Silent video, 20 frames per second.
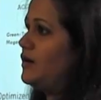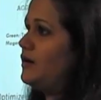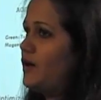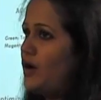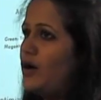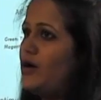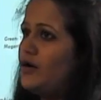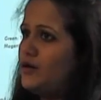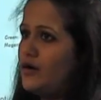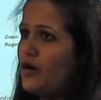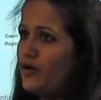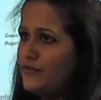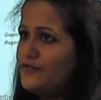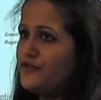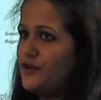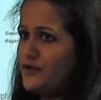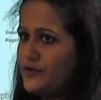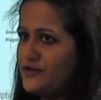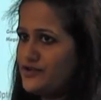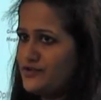uh of
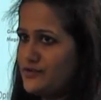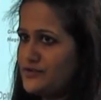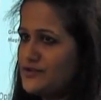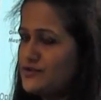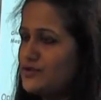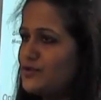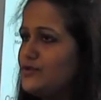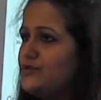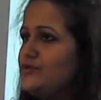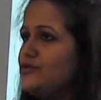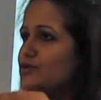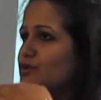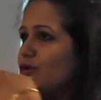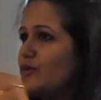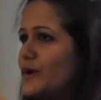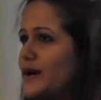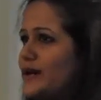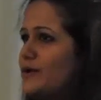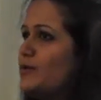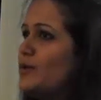your interest so you know
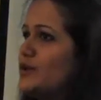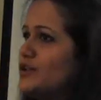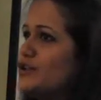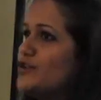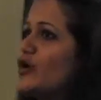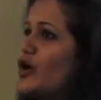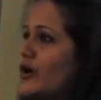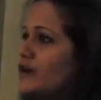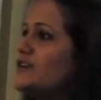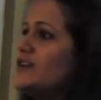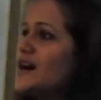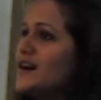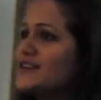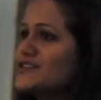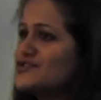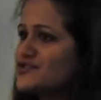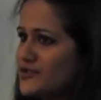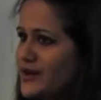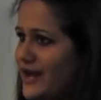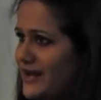what, what the
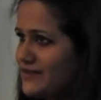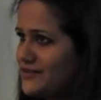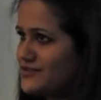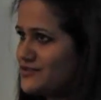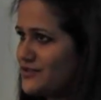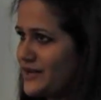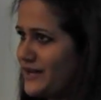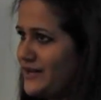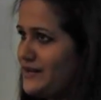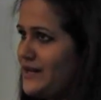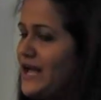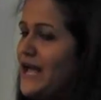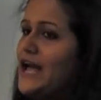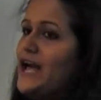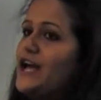non-target strand is right